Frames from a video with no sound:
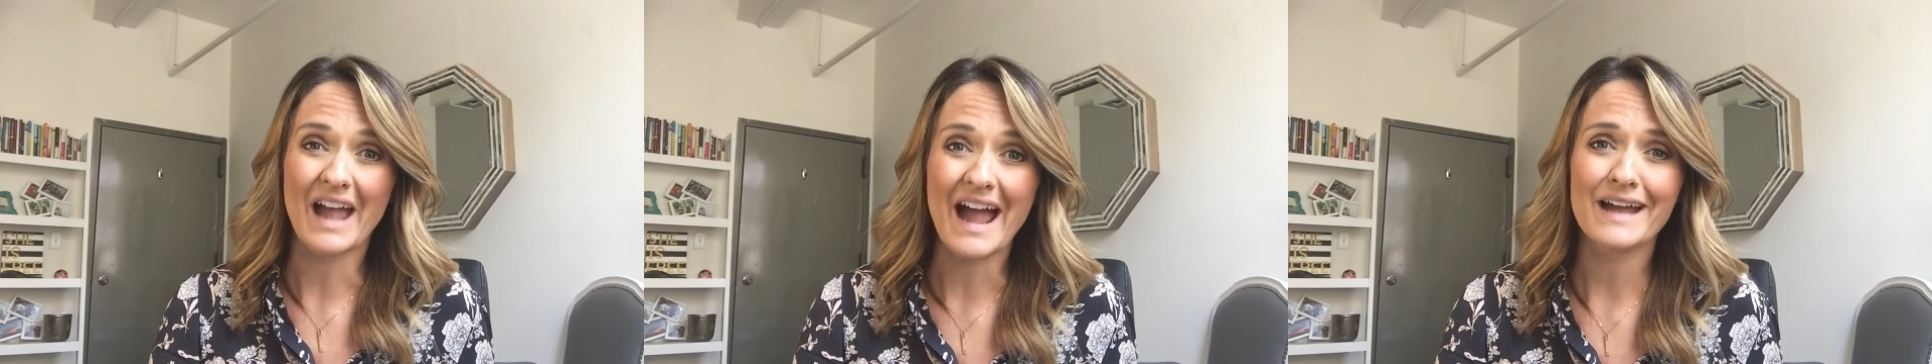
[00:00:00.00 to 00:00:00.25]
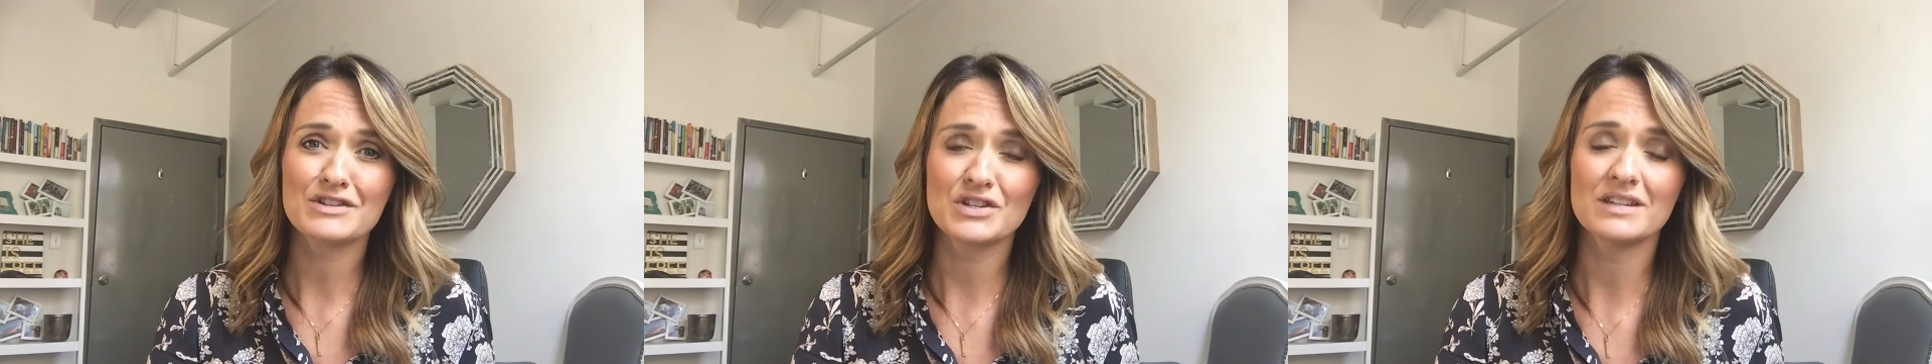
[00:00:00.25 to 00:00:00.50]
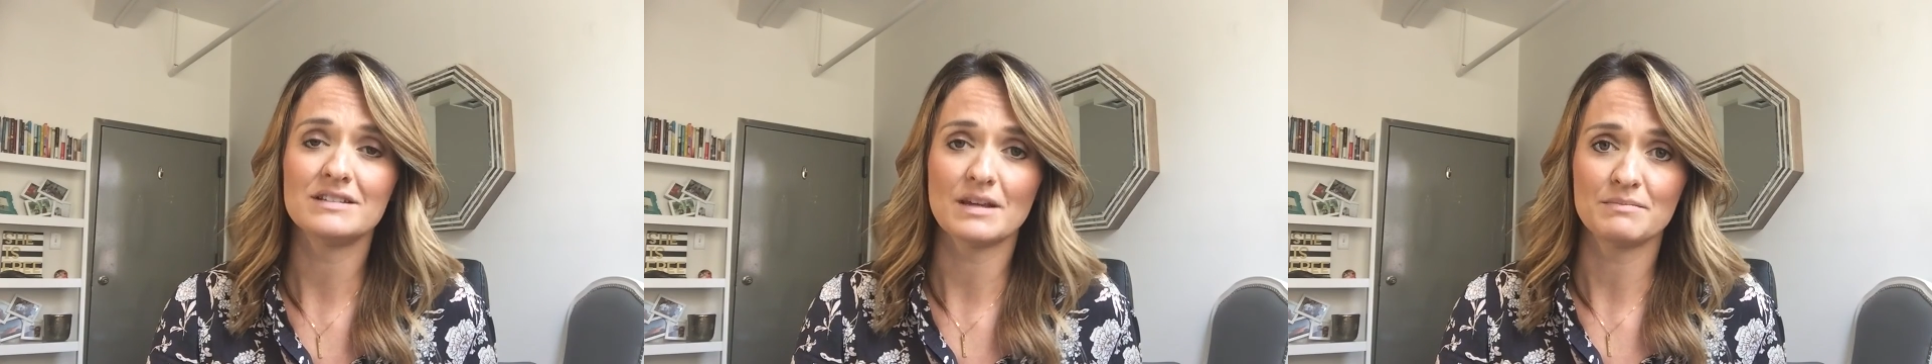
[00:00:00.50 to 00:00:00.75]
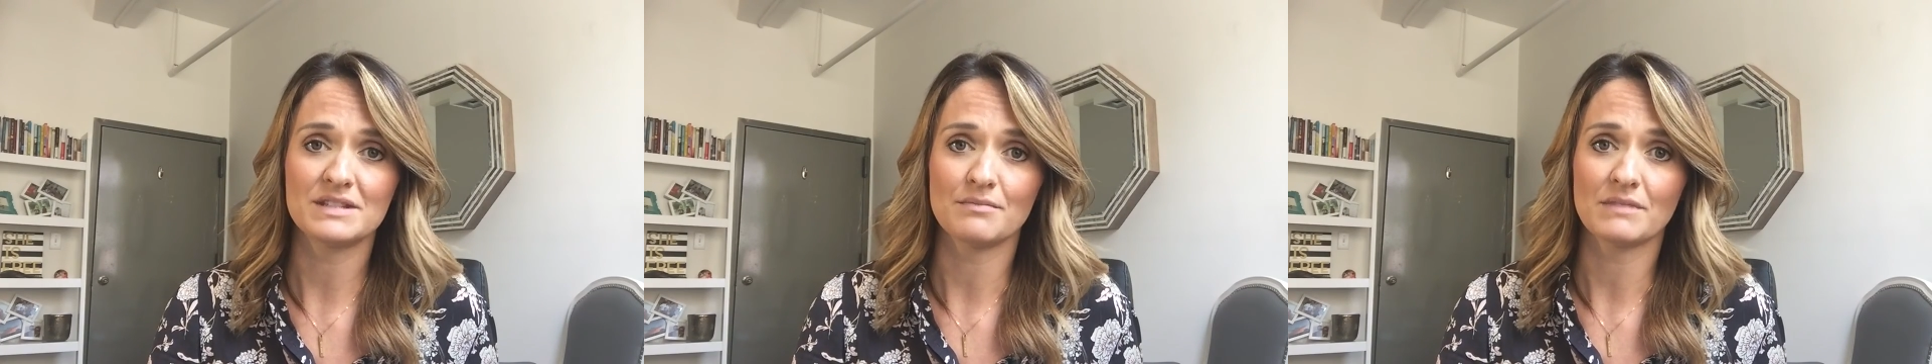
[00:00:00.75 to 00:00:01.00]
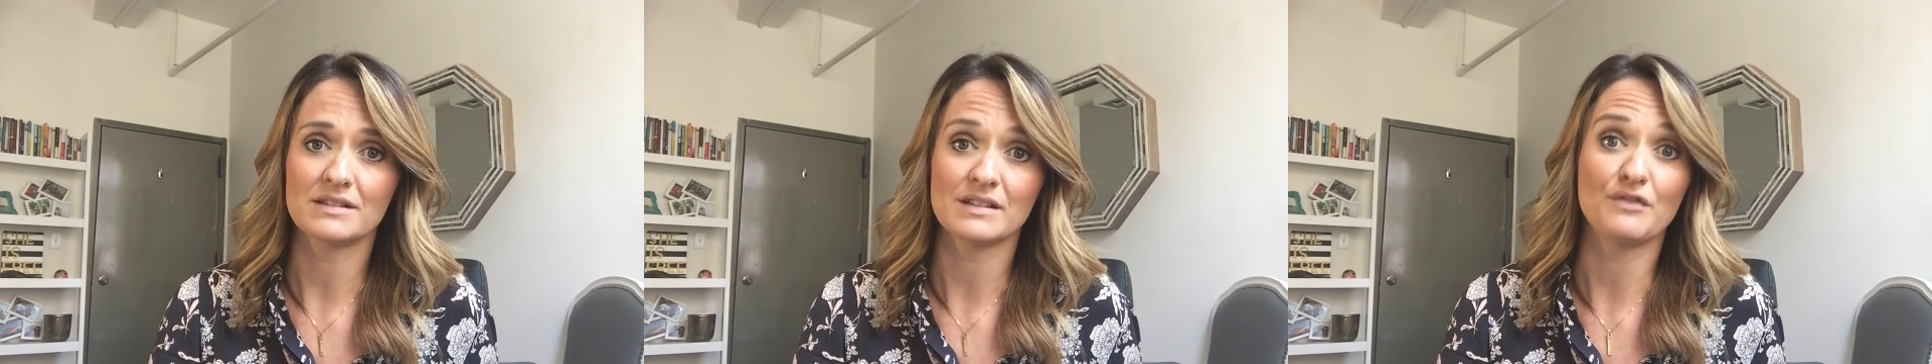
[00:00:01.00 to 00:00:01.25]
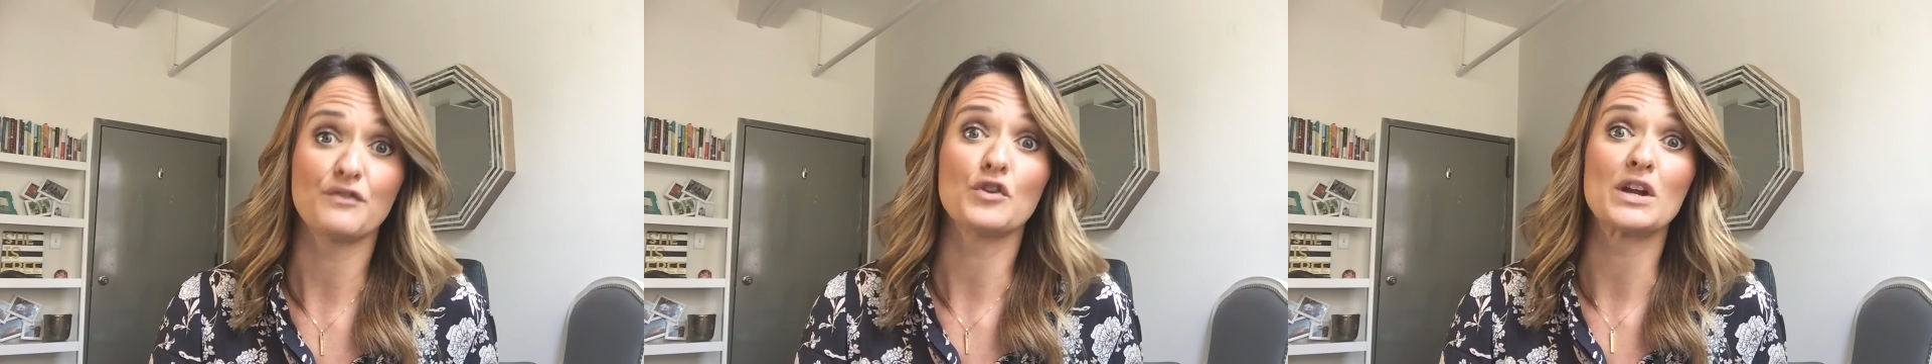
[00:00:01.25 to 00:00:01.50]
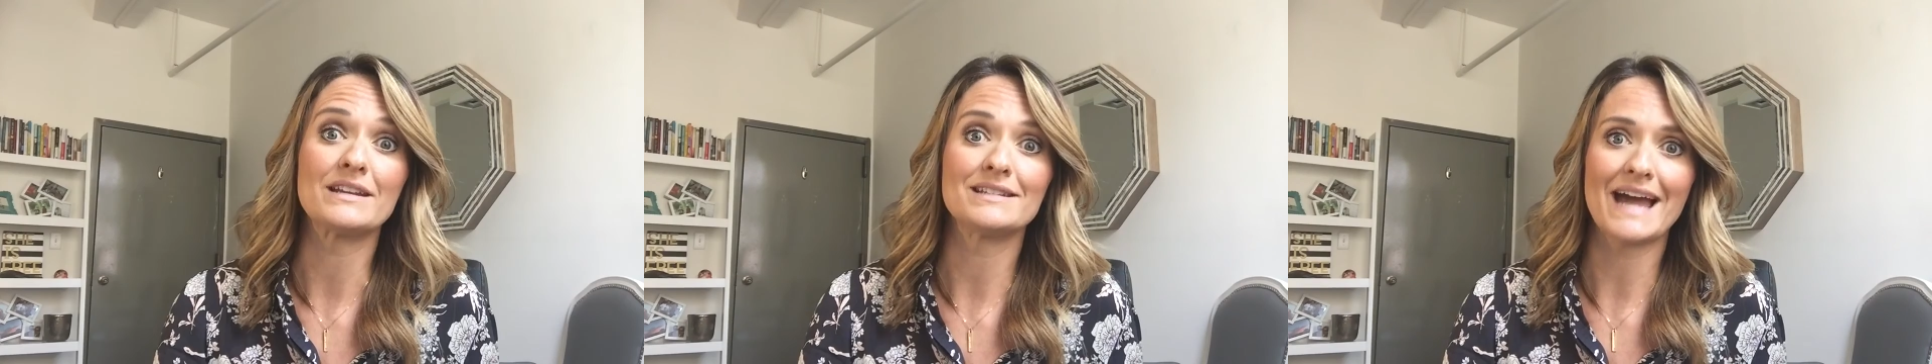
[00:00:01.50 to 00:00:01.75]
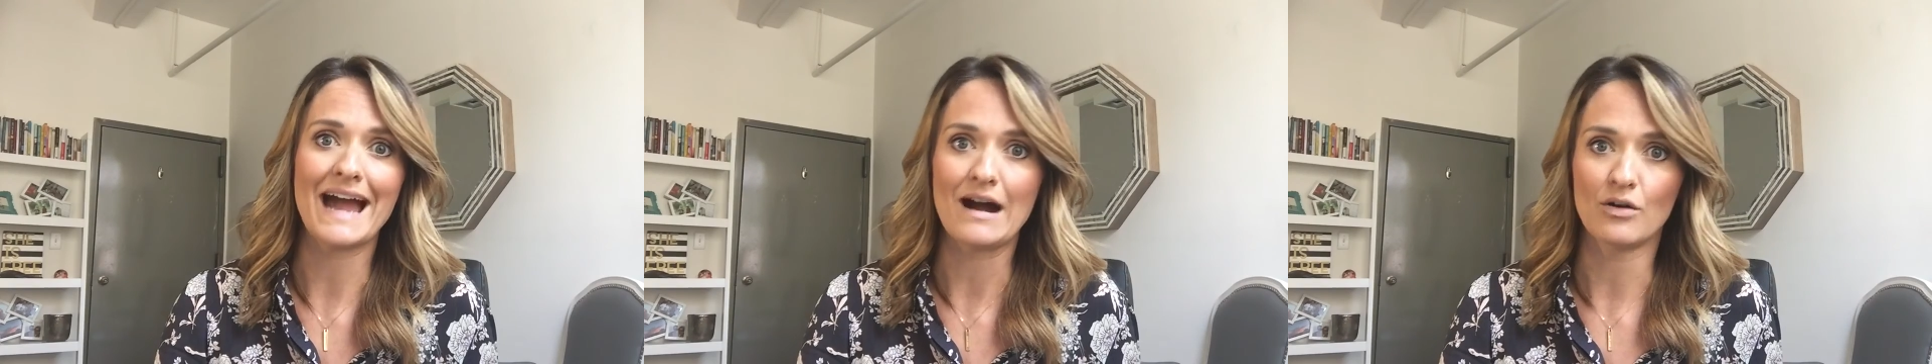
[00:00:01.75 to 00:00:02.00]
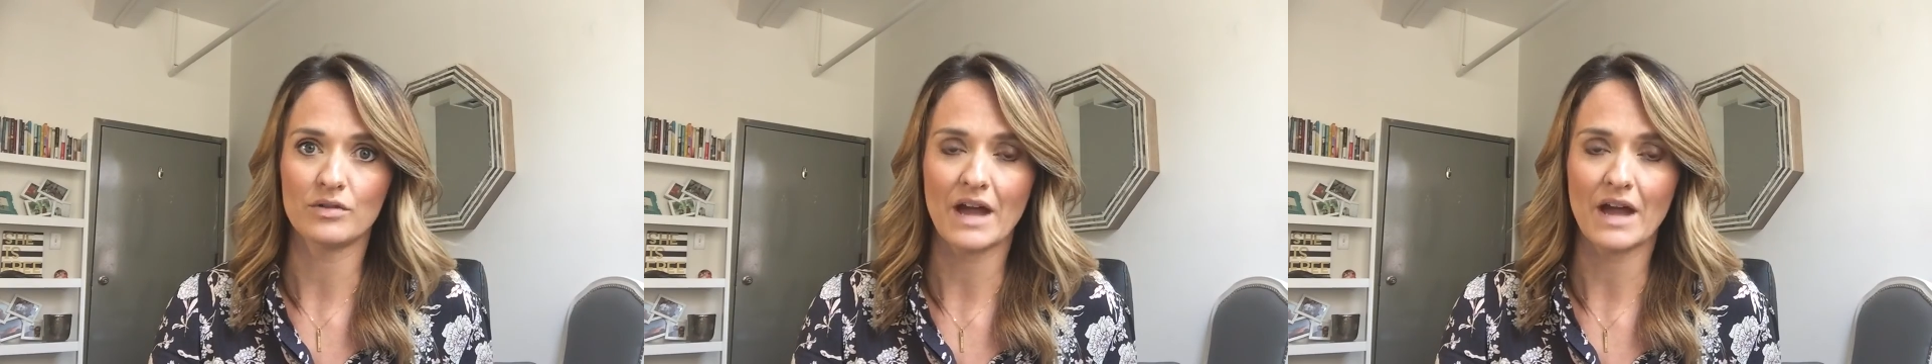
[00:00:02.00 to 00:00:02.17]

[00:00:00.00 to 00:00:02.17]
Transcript: I actually dumped him because I freaked out.